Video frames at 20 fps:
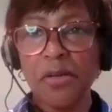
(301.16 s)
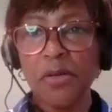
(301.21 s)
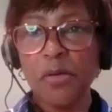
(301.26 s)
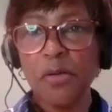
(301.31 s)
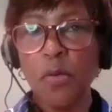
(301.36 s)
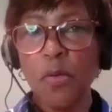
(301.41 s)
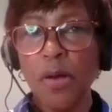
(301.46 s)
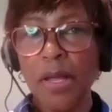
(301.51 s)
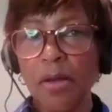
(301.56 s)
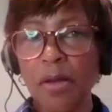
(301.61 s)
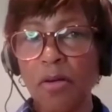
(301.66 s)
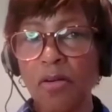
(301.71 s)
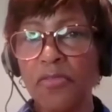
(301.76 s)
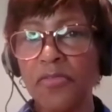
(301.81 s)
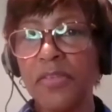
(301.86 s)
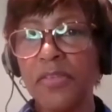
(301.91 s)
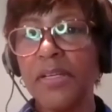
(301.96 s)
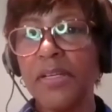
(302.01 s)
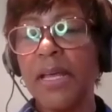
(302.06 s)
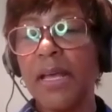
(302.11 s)
quite
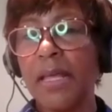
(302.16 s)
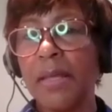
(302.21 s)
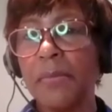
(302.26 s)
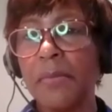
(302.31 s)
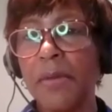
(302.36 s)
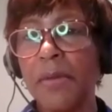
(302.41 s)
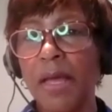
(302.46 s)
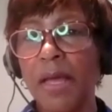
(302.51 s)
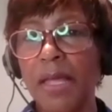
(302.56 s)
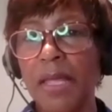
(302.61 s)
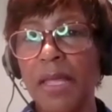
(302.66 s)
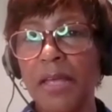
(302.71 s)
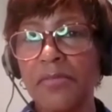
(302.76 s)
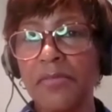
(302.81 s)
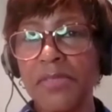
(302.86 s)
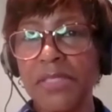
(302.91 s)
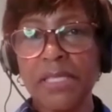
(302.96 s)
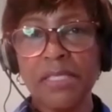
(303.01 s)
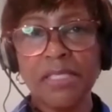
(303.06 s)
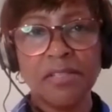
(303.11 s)
often I have
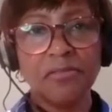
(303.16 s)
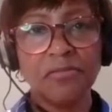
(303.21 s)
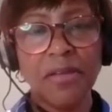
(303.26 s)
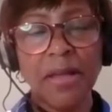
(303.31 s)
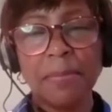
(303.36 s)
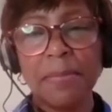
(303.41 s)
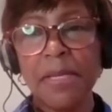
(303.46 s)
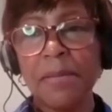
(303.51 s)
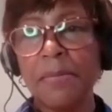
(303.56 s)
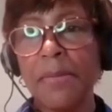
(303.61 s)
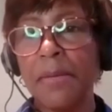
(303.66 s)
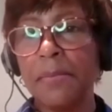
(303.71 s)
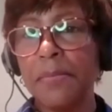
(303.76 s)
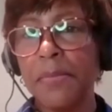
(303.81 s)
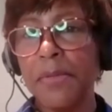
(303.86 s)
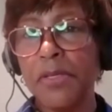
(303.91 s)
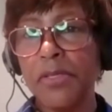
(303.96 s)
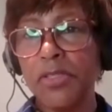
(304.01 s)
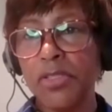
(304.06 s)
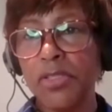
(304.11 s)
said to family
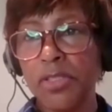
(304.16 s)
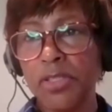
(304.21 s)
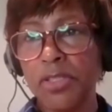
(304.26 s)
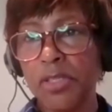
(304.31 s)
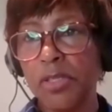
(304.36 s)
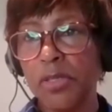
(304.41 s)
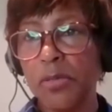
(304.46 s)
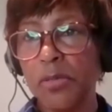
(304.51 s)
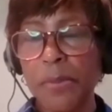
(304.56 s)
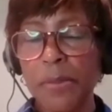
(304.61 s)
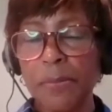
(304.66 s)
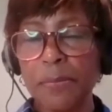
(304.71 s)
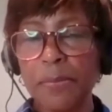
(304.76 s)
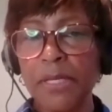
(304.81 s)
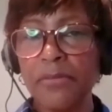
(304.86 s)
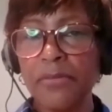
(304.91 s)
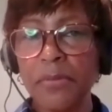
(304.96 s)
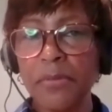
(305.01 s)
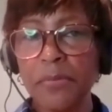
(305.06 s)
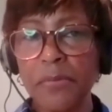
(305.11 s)
members, to people
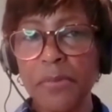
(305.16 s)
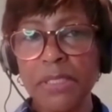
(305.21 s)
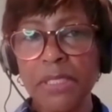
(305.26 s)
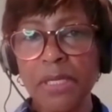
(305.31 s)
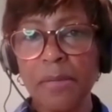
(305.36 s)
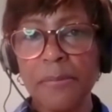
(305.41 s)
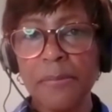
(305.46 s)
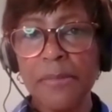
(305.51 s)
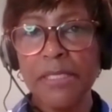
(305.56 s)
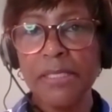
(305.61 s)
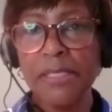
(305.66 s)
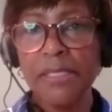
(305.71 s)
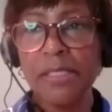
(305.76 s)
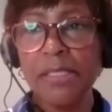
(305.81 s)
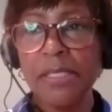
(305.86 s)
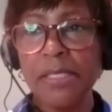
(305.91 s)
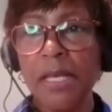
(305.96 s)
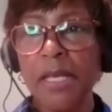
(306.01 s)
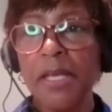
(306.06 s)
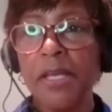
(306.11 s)
living with
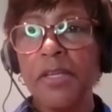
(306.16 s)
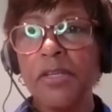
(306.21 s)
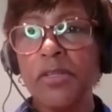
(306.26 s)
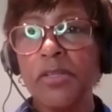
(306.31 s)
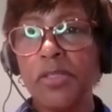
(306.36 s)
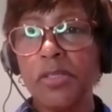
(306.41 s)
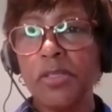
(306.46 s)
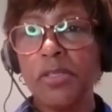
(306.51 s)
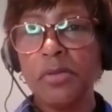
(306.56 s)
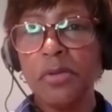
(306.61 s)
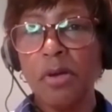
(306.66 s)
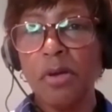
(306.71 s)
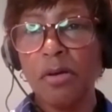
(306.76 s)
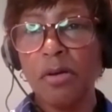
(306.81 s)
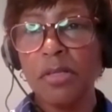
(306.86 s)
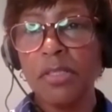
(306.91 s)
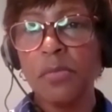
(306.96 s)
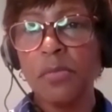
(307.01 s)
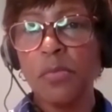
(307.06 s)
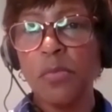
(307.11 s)
diabetes, do
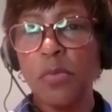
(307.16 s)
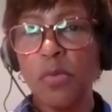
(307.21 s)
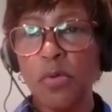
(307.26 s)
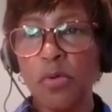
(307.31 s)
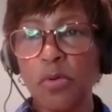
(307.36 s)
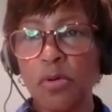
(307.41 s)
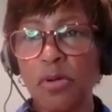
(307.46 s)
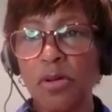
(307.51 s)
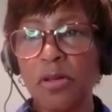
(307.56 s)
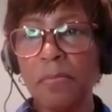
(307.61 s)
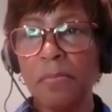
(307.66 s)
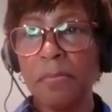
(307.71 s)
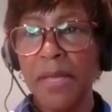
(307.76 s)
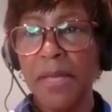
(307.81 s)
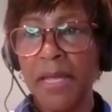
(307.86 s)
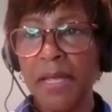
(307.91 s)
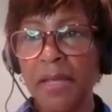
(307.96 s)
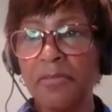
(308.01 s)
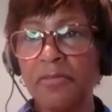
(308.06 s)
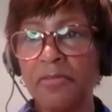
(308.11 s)
not walk
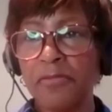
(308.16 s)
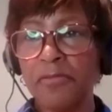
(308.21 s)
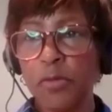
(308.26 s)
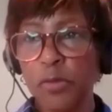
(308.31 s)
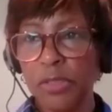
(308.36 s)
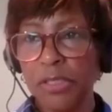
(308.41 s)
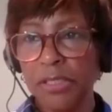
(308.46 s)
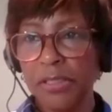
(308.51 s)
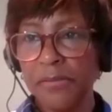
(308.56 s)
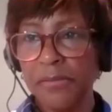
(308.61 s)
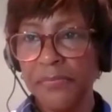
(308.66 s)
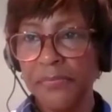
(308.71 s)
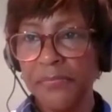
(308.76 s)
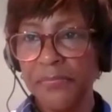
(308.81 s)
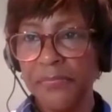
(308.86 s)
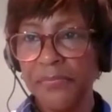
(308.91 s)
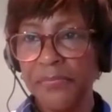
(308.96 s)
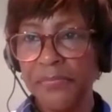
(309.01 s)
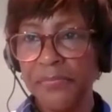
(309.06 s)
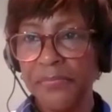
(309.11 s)
barefoot.
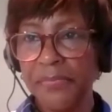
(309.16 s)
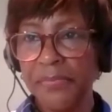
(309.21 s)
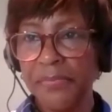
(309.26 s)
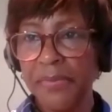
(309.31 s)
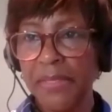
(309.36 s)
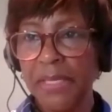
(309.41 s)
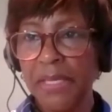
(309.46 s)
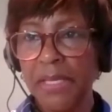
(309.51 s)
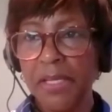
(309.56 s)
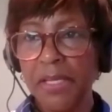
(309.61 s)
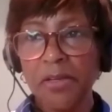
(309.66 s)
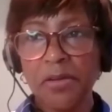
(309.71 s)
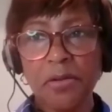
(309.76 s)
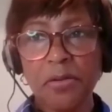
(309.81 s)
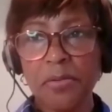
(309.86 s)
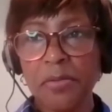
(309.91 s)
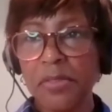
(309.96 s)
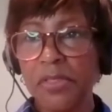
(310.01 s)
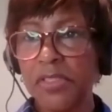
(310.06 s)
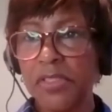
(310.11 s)

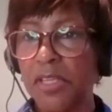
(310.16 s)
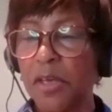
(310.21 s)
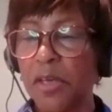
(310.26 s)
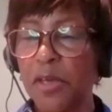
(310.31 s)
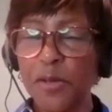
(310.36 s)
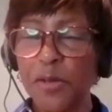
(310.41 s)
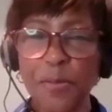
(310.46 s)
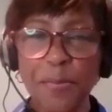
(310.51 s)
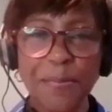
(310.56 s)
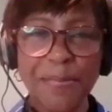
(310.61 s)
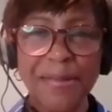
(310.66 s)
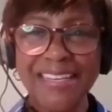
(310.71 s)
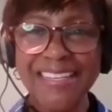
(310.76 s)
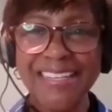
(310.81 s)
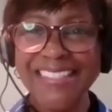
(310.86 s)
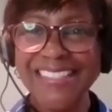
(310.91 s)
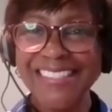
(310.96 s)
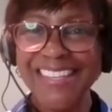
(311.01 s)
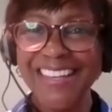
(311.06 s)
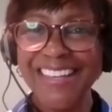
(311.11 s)
So
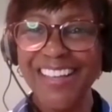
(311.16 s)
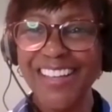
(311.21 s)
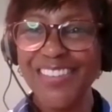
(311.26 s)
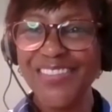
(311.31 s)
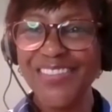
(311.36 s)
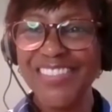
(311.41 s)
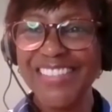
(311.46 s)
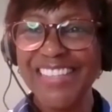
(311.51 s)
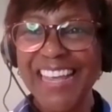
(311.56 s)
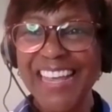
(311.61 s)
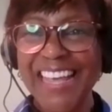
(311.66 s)
many times.